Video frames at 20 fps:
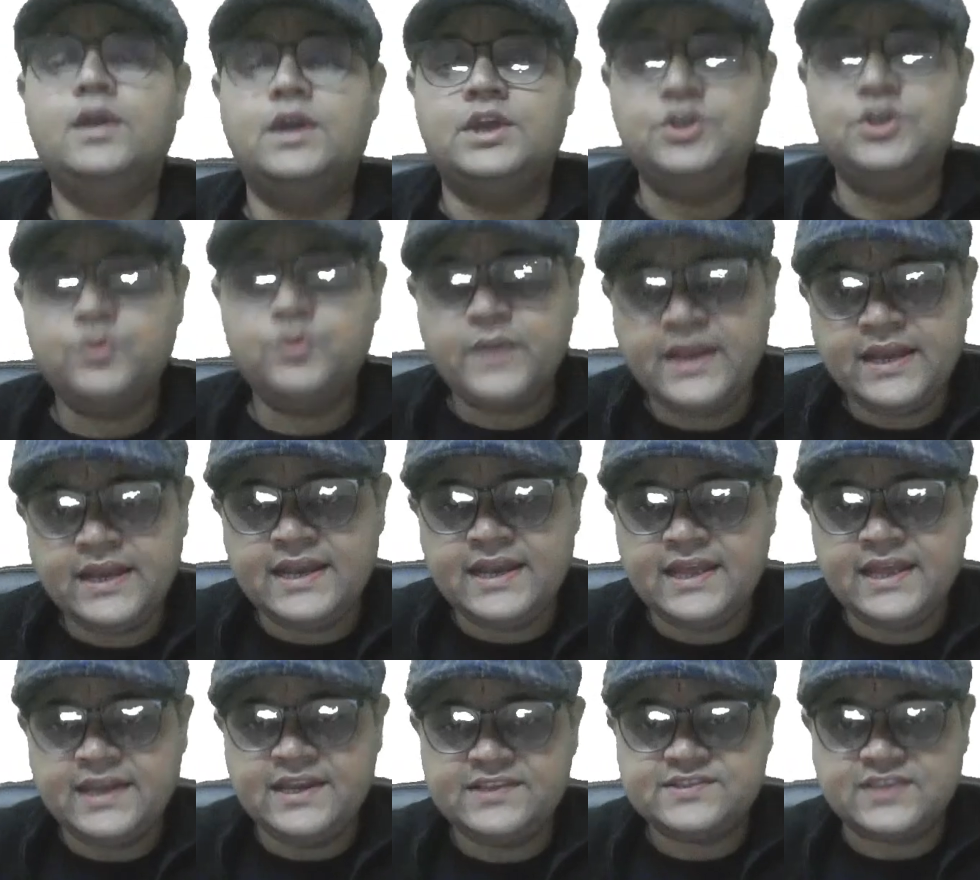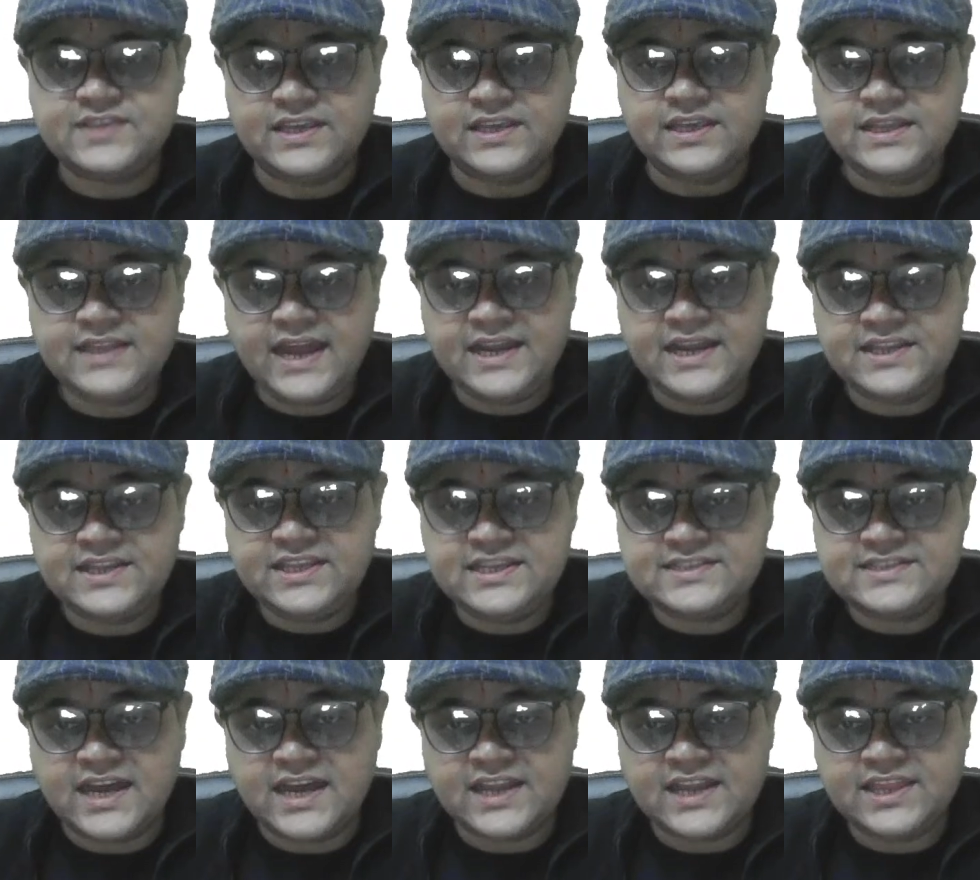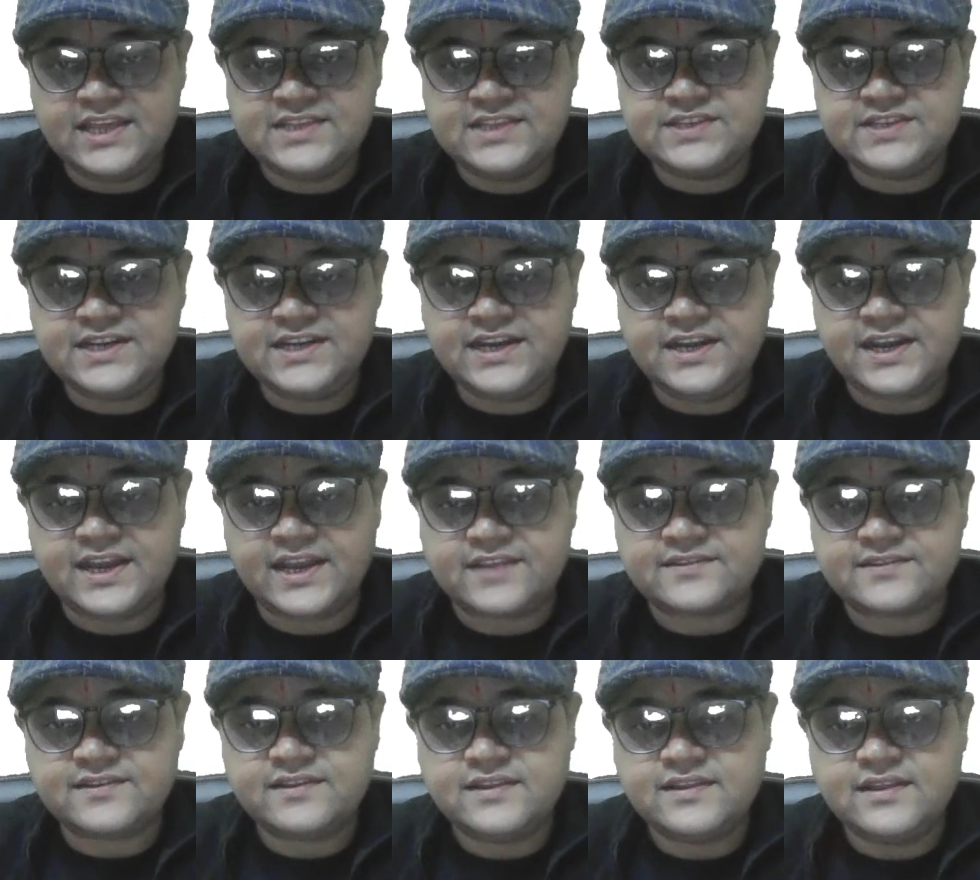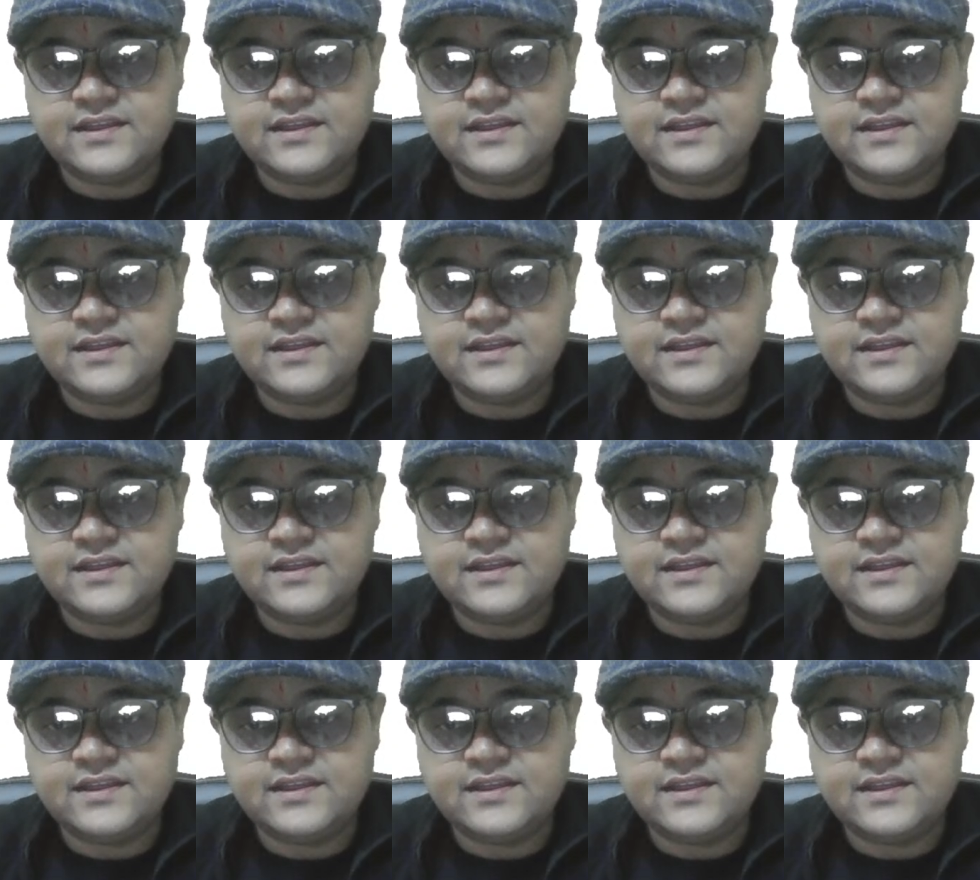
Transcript: You can clearly see that these are the incident rays.